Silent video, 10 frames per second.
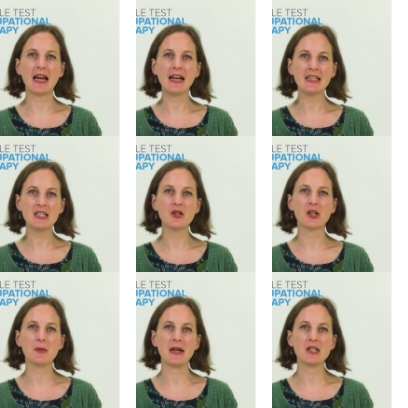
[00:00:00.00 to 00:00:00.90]
and an
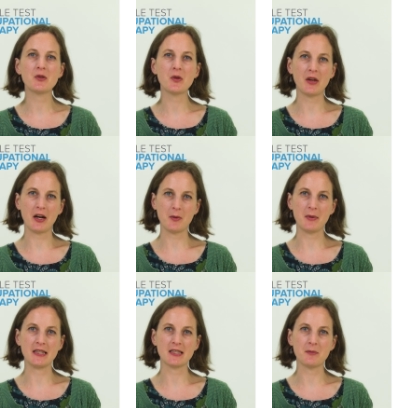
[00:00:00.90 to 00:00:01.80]
occupational
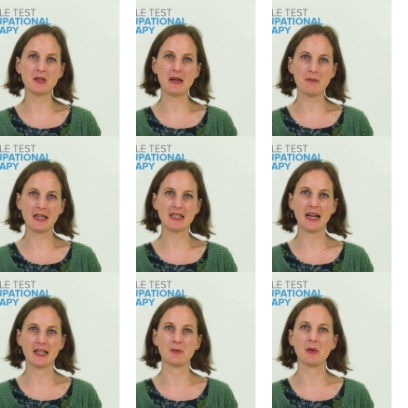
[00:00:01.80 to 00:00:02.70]
therapy subject matter
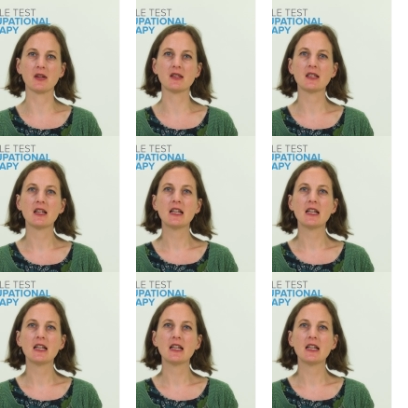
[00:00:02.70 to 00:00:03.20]
expert